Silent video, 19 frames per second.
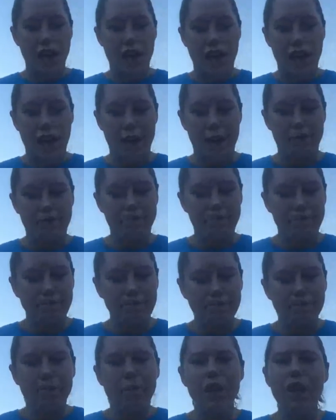
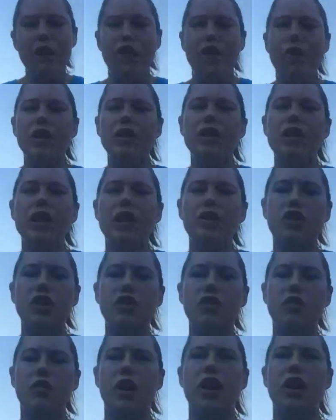There was an
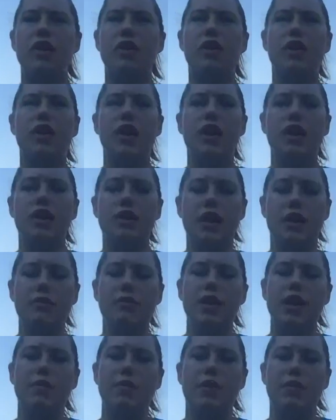issue with some
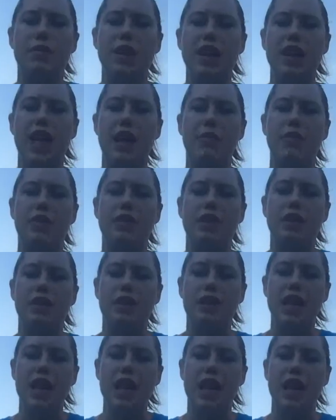people being able to
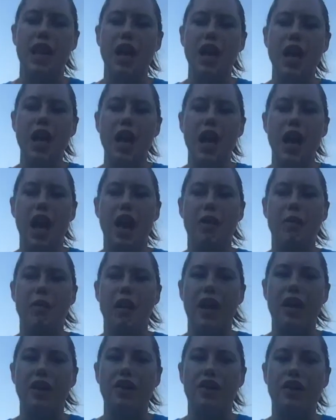see how
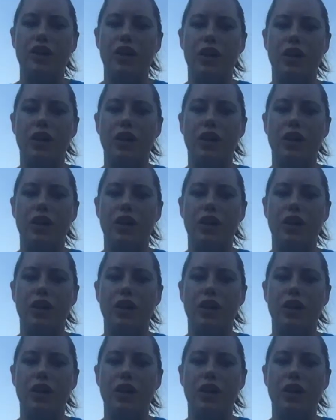much